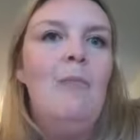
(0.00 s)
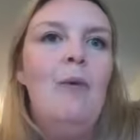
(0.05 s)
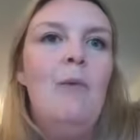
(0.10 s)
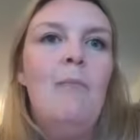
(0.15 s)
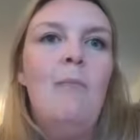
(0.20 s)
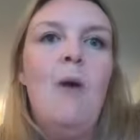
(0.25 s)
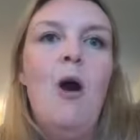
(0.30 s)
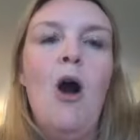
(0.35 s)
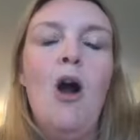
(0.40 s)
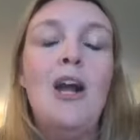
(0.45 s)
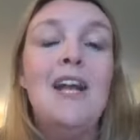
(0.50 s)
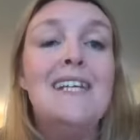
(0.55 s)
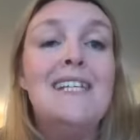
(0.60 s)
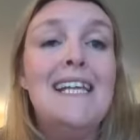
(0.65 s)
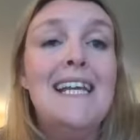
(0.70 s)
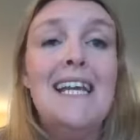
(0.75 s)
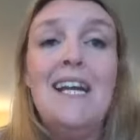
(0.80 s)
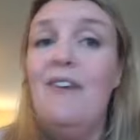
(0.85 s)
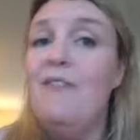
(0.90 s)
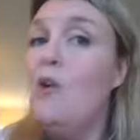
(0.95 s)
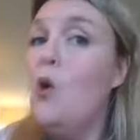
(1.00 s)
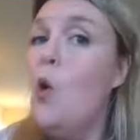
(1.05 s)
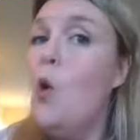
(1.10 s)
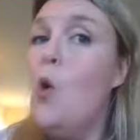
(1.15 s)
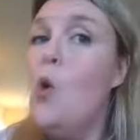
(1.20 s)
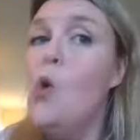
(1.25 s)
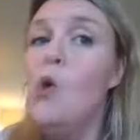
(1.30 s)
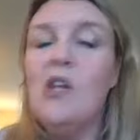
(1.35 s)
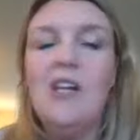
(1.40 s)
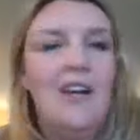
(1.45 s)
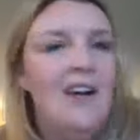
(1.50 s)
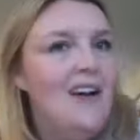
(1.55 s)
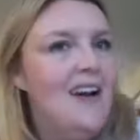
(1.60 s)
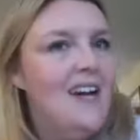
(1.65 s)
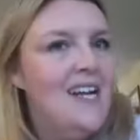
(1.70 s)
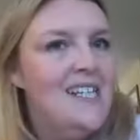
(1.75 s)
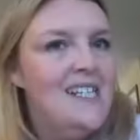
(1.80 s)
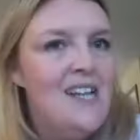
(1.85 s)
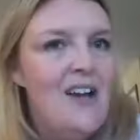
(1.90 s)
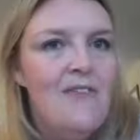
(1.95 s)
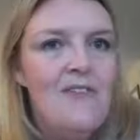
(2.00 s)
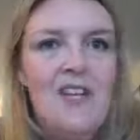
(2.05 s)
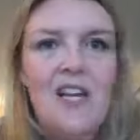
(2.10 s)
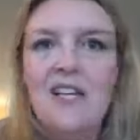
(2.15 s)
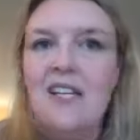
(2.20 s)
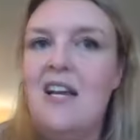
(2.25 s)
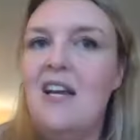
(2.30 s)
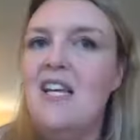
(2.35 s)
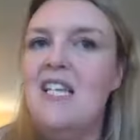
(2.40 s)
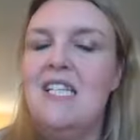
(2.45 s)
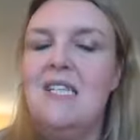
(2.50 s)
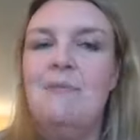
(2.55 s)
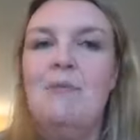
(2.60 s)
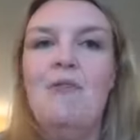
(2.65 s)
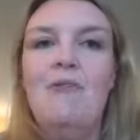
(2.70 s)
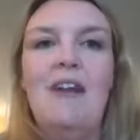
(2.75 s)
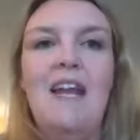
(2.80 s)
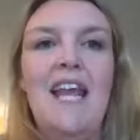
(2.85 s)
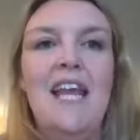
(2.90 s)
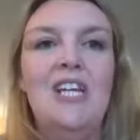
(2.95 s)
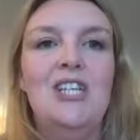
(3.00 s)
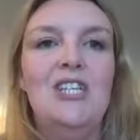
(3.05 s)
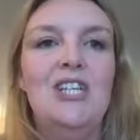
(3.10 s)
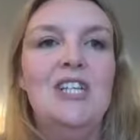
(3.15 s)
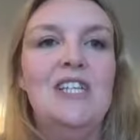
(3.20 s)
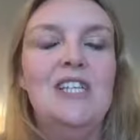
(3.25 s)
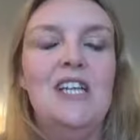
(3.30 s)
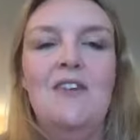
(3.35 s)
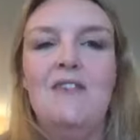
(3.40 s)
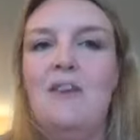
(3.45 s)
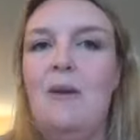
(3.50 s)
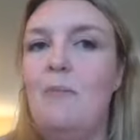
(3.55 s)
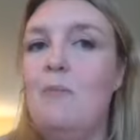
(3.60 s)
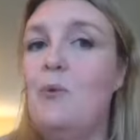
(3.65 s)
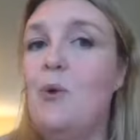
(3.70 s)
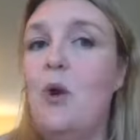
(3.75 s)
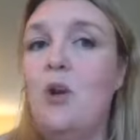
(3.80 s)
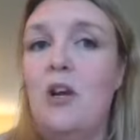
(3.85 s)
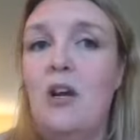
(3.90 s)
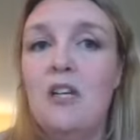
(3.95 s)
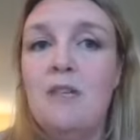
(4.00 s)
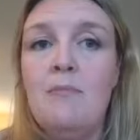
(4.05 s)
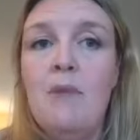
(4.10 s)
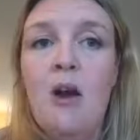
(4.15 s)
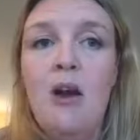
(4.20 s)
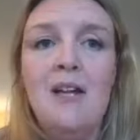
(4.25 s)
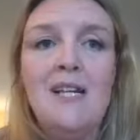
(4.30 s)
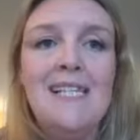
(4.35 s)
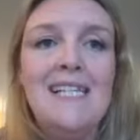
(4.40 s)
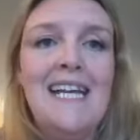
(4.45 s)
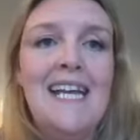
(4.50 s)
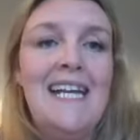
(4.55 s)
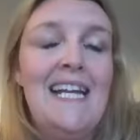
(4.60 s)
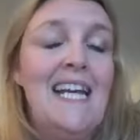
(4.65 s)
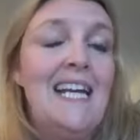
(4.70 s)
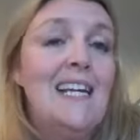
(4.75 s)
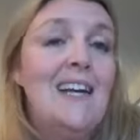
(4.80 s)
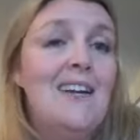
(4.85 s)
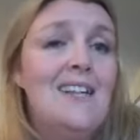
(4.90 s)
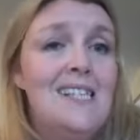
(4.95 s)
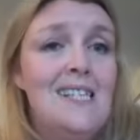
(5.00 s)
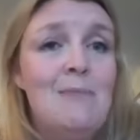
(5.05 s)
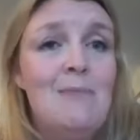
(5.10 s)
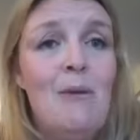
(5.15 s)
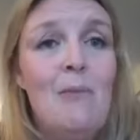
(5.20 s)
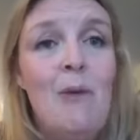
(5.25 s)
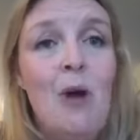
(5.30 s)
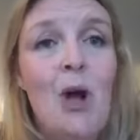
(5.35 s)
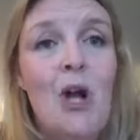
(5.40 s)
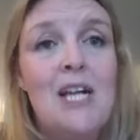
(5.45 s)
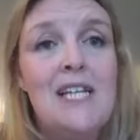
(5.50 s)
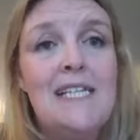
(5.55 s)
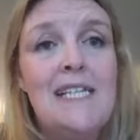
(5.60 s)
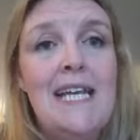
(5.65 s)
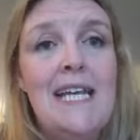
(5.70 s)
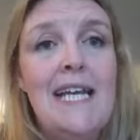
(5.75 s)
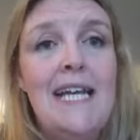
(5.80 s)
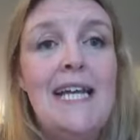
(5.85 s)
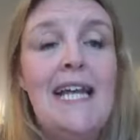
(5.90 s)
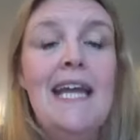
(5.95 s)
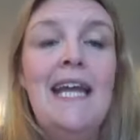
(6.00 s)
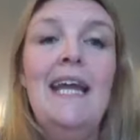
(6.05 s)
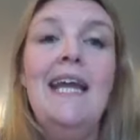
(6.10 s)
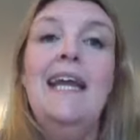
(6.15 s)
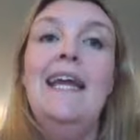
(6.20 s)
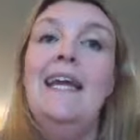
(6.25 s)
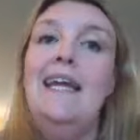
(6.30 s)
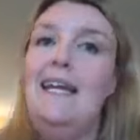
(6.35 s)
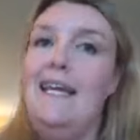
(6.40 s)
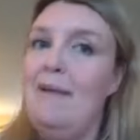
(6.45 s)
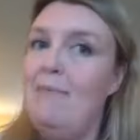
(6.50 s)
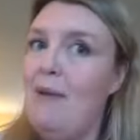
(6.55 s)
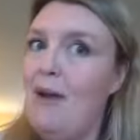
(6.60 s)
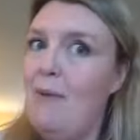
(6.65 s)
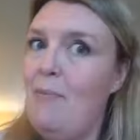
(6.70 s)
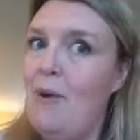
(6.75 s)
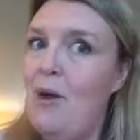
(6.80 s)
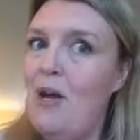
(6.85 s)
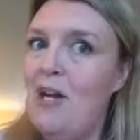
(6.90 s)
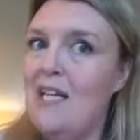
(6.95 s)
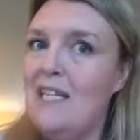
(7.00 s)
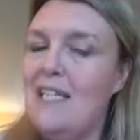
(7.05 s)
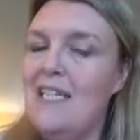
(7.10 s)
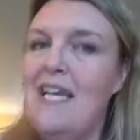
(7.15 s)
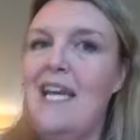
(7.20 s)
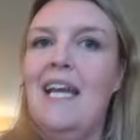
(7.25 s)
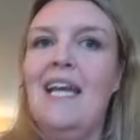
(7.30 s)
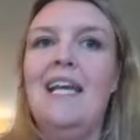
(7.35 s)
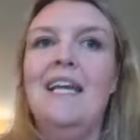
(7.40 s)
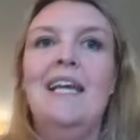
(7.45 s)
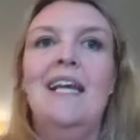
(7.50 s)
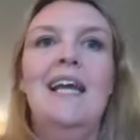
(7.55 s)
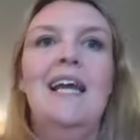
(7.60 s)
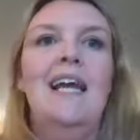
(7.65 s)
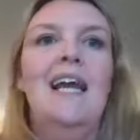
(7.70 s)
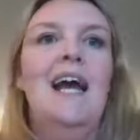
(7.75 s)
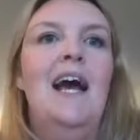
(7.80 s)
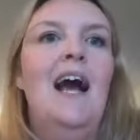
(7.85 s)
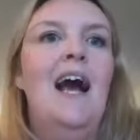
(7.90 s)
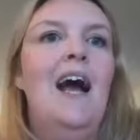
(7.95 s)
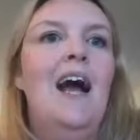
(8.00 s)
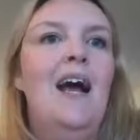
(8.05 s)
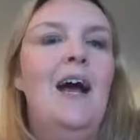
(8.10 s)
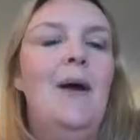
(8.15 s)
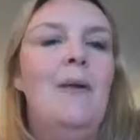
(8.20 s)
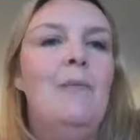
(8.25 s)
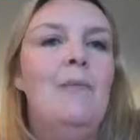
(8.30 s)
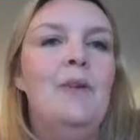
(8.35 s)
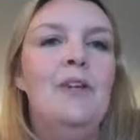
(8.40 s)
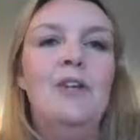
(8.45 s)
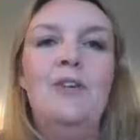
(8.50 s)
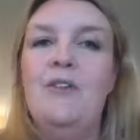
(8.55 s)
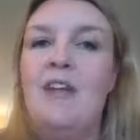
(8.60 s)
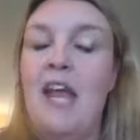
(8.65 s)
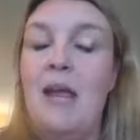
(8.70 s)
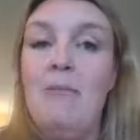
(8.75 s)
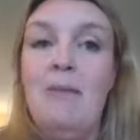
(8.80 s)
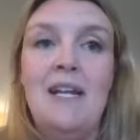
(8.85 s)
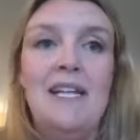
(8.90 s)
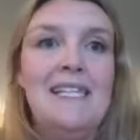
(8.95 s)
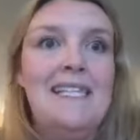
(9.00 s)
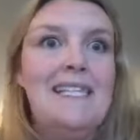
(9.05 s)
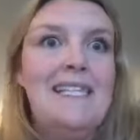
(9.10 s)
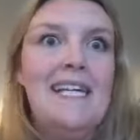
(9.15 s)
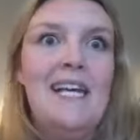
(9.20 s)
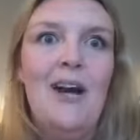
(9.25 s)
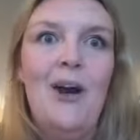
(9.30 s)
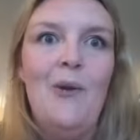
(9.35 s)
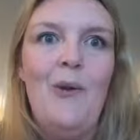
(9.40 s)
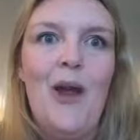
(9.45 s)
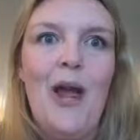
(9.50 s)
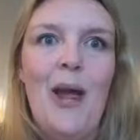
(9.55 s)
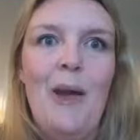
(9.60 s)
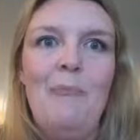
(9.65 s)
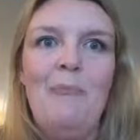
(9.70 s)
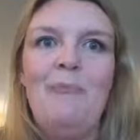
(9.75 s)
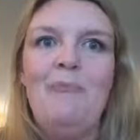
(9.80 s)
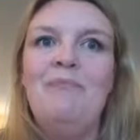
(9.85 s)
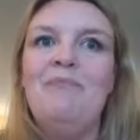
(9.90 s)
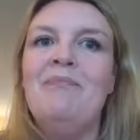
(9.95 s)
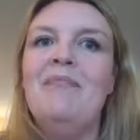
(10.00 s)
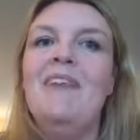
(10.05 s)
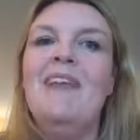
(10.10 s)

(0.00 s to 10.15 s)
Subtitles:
marketing of all kinds. I've done customer relations, I've done product marketing, customer marketing, email marketing, you name it, CRM.